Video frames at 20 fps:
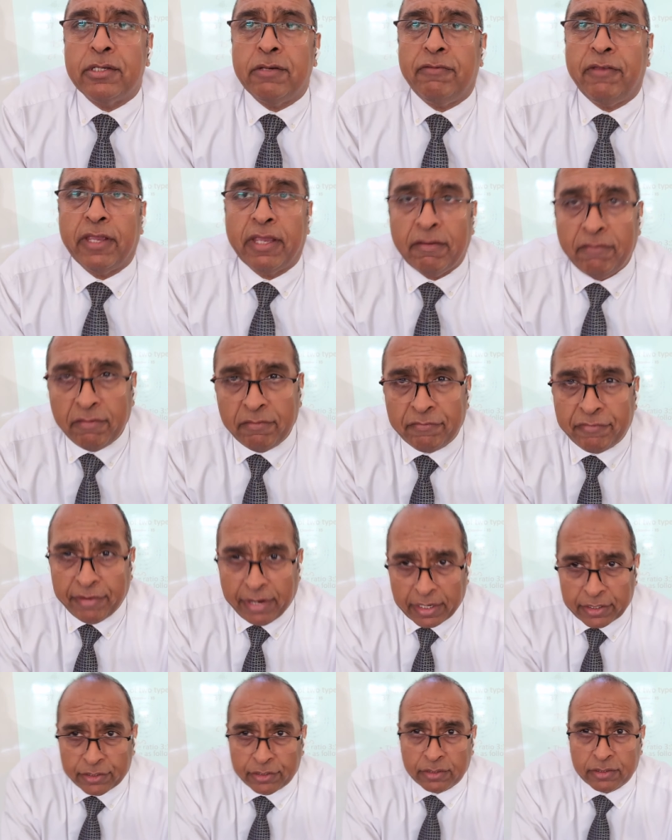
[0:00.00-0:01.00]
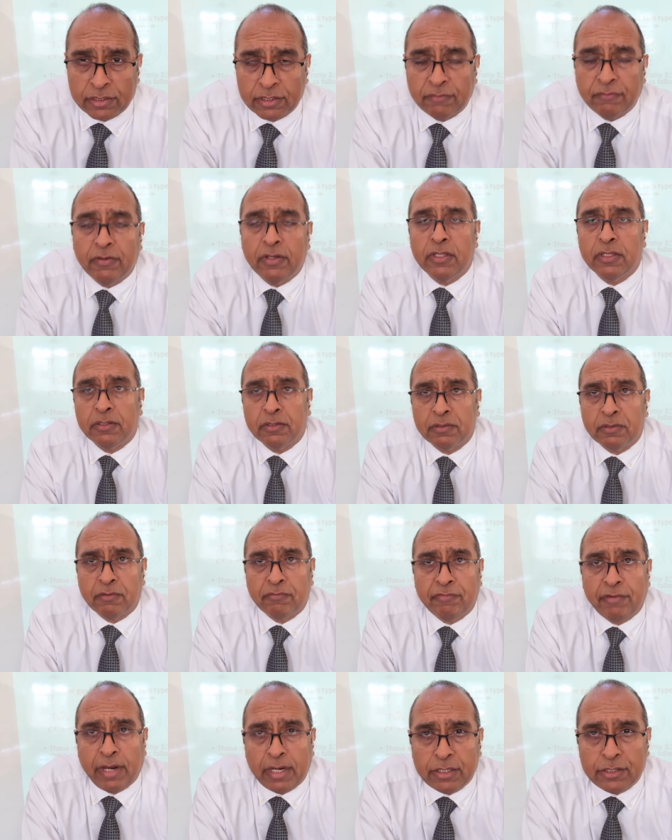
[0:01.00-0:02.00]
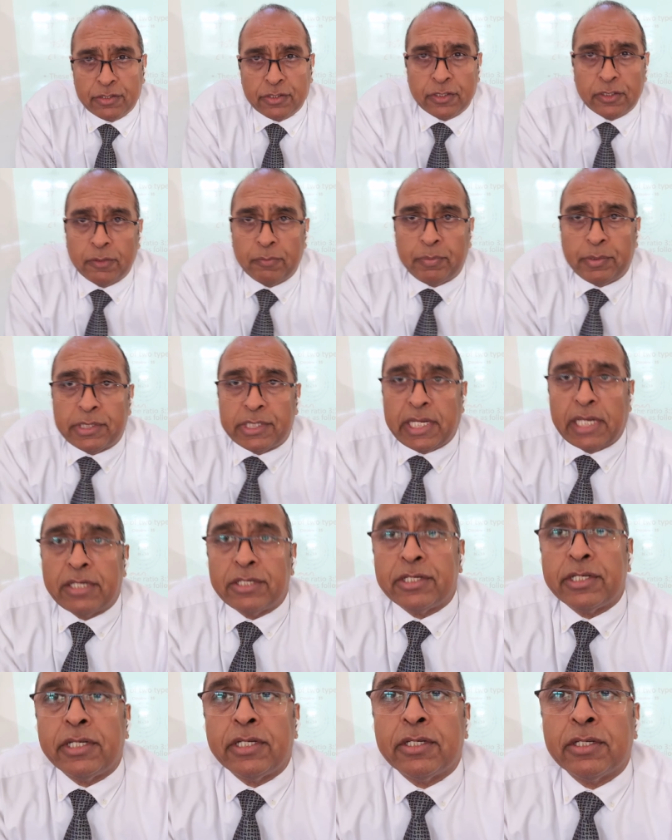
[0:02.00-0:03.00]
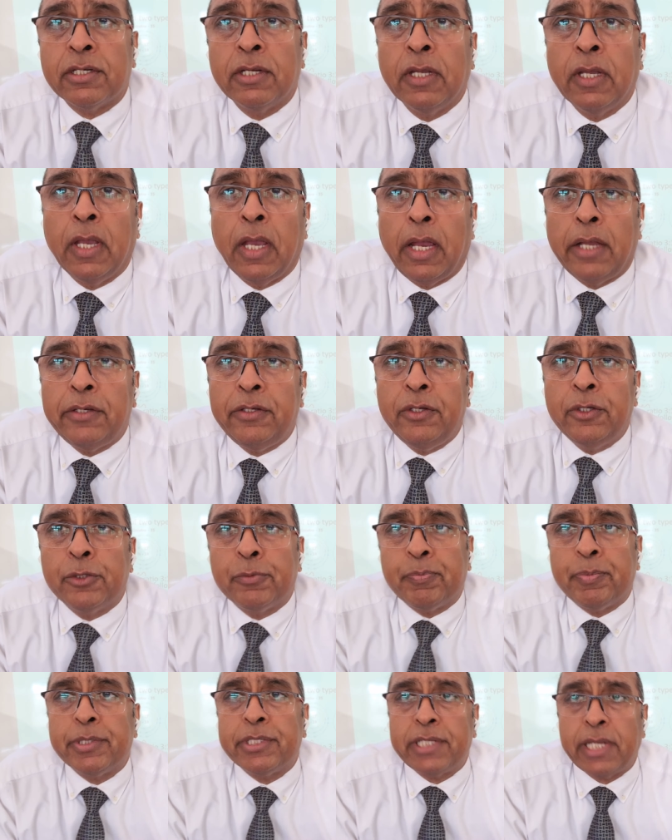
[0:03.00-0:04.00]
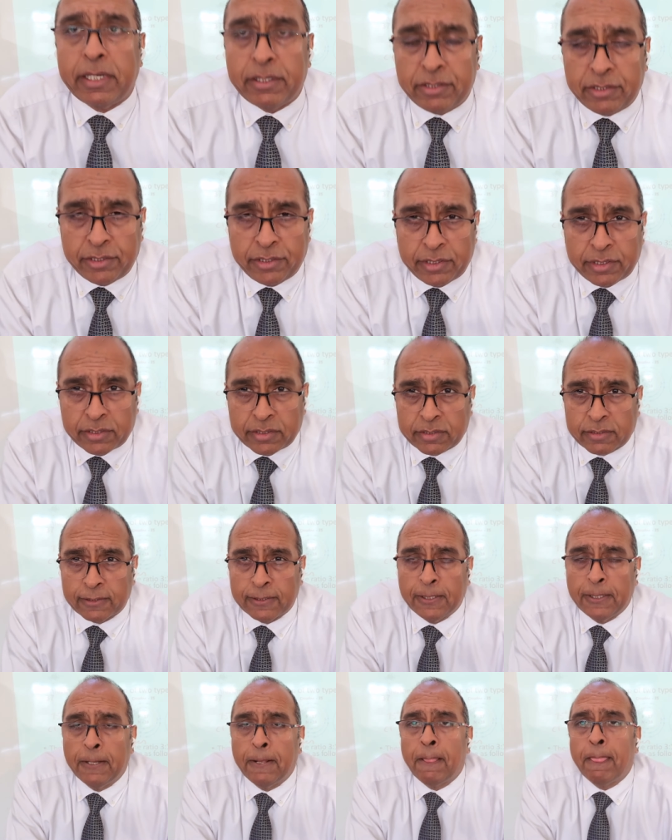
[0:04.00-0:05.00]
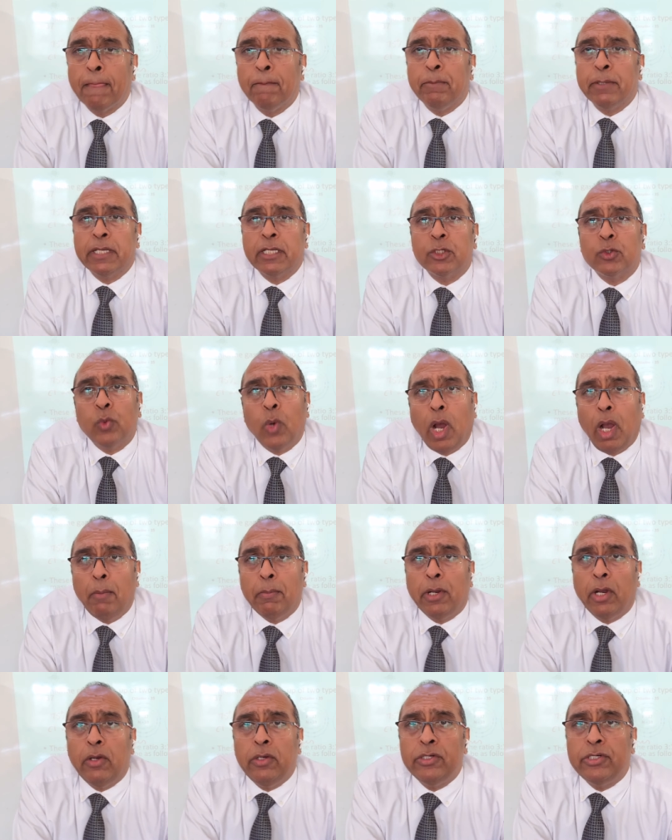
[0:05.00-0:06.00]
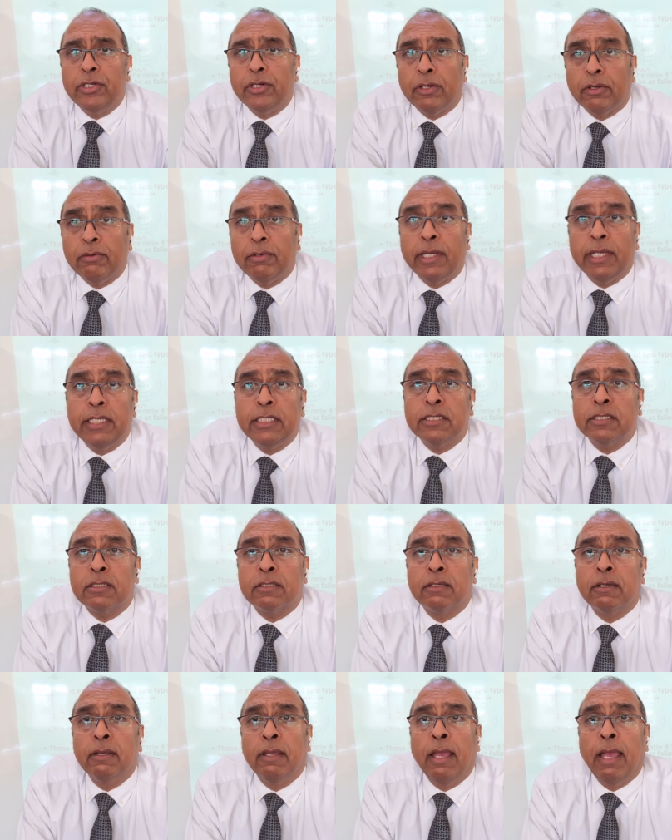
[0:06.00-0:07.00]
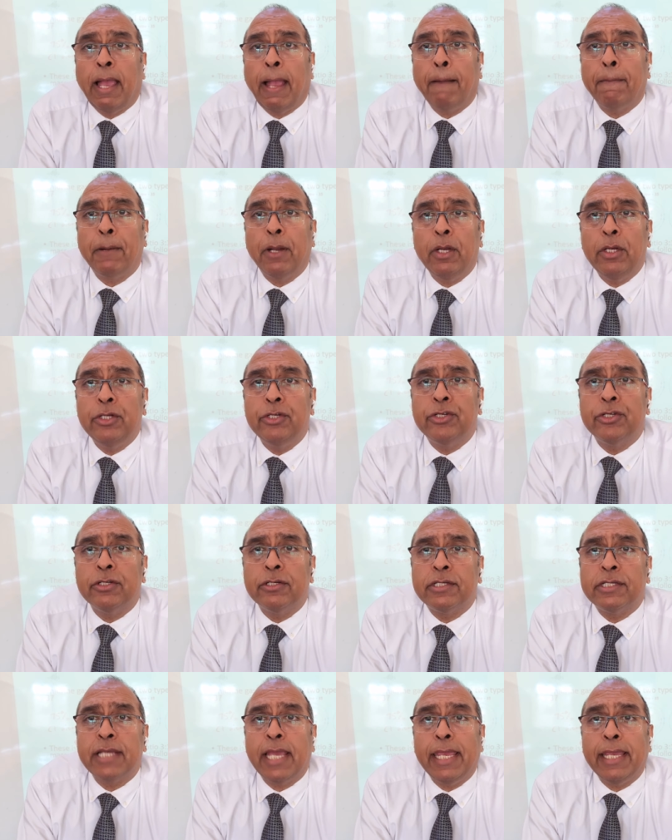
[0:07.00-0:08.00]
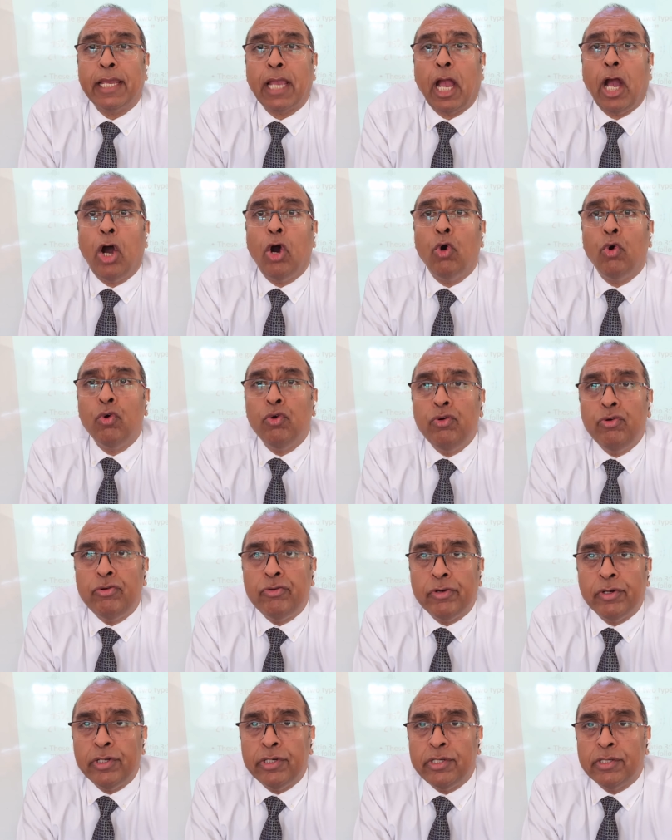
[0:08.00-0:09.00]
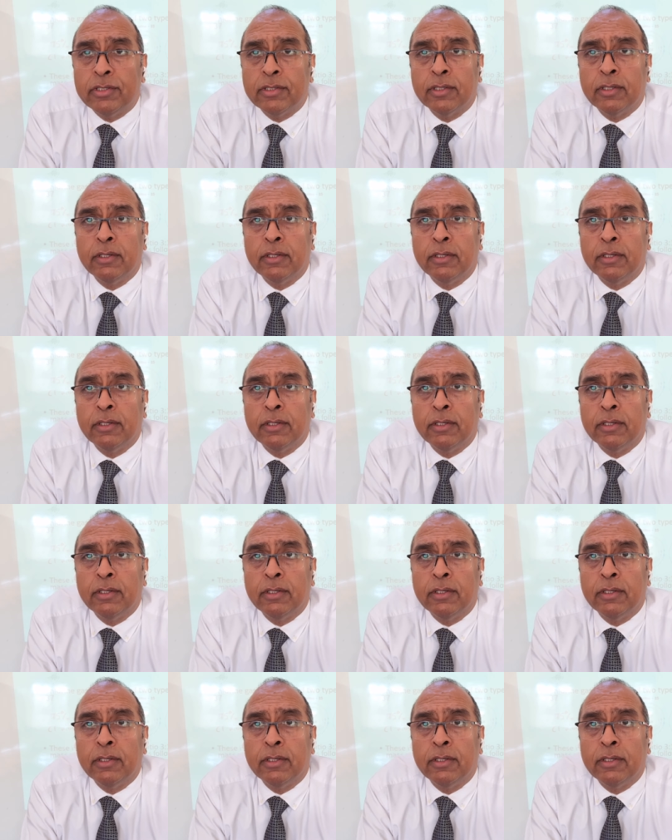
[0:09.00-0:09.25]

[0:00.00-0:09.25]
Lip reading: If you're given fractions, convert the fraction to a percentage and use percentages. Because what I'm going to do is, I'm going to take 100